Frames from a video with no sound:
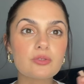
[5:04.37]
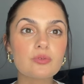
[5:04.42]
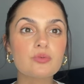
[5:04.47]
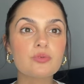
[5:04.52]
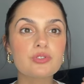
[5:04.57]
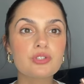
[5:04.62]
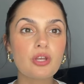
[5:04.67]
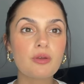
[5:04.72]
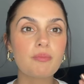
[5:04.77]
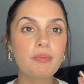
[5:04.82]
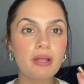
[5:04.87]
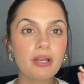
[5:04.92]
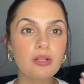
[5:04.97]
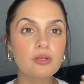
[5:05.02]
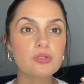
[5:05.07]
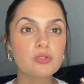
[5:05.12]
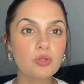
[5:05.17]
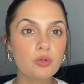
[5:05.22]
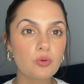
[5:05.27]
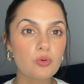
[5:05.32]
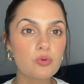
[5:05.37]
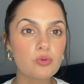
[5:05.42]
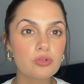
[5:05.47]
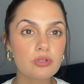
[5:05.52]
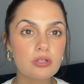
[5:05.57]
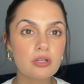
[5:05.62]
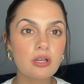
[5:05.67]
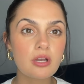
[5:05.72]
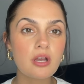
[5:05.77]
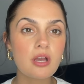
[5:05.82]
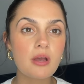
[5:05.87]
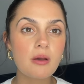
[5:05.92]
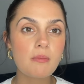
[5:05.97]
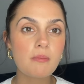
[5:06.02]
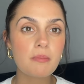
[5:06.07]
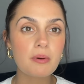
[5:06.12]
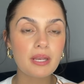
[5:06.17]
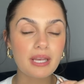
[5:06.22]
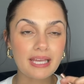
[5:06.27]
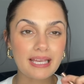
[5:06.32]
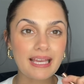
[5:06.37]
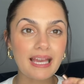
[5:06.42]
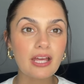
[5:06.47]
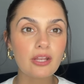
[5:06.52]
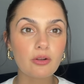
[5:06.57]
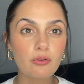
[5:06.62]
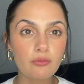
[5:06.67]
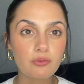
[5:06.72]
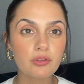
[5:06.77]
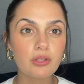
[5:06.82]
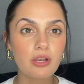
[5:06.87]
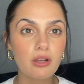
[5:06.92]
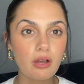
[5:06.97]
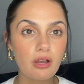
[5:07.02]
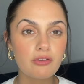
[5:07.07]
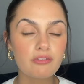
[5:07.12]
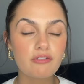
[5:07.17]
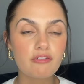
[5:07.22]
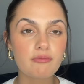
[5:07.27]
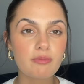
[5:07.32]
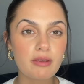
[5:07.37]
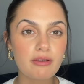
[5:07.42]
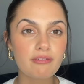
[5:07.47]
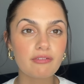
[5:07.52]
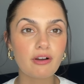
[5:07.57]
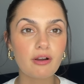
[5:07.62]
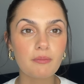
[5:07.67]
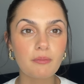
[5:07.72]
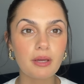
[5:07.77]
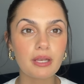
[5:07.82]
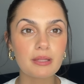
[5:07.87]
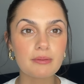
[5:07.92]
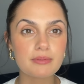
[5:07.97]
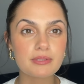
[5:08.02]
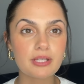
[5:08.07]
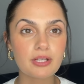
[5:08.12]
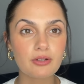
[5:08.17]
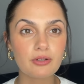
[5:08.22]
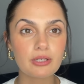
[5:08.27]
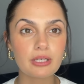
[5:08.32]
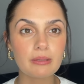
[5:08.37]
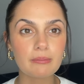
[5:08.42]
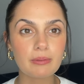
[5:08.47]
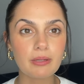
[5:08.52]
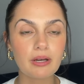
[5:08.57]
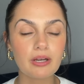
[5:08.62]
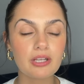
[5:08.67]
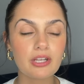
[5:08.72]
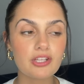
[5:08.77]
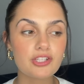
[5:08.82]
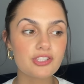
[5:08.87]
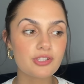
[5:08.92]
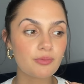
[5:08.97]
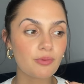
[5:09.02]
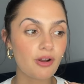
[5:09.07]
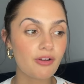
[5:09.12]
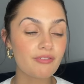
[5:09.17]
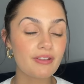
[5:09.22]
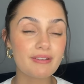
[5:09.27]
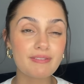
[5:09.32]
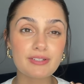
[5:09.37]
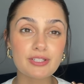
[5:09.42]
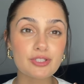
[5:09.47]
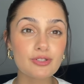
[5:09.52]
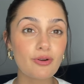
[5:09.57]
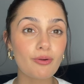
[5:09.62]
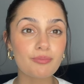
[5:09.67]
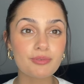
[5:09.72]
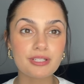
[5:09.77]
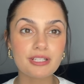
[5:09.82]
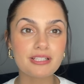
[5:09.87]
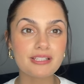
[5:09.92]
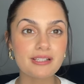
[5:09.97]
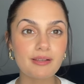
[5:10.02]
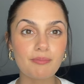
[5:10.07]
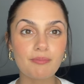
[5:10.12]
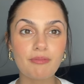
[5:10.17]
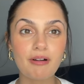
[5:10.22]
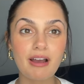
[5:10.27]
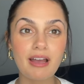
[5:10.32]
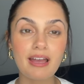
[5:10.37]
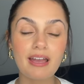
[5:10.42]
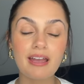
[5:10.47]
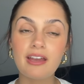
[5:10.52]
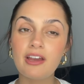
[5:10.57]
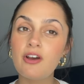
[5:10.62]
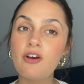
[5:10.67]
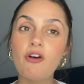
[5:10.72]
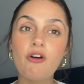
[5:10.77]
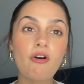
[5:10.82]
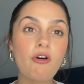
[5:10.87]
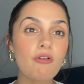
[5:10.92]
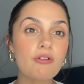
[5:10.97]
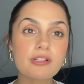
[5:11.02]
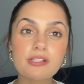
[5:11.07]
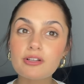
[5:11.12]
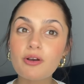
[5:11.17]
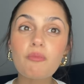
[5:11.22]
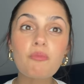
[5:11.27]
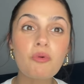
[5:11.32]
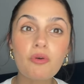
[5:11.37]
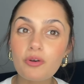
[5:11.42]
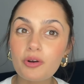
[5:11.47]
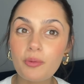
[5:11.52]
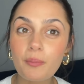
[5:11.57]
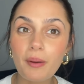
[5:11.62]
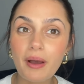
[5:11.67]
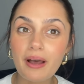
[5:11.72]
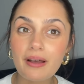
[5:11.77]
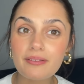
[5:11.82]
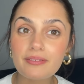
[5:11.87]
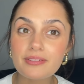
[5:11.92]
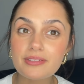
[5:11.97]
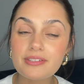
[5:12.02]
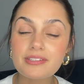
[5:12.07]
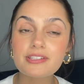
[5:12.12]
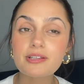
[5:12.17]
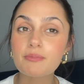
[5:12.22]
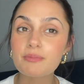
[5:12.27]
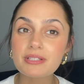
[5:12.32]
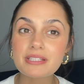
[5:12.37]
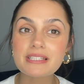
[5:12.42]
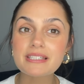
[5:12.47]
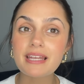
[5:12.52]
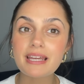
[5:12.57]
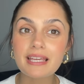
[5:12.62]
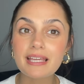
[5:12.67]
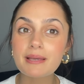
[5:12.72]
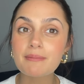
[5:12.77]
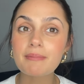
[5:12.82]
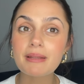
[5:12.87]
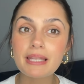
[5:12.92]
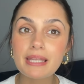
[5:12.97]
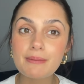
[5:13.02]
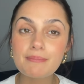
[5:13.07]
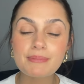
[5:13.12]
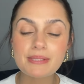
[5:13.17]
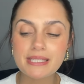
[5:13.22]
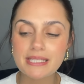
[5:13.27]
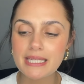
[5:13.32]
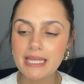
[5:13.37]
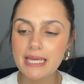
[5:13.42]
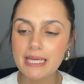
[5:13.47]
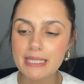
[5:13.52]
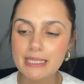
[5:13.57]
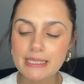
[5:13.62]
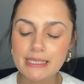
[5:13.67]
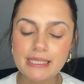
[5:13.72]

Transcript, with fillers: also Pillow Talk, but I cannot for the life of me find my lipstick or lip liner, so I've either dropped it somewhere or it's gone walkabouts and someone's taken my lipsticks.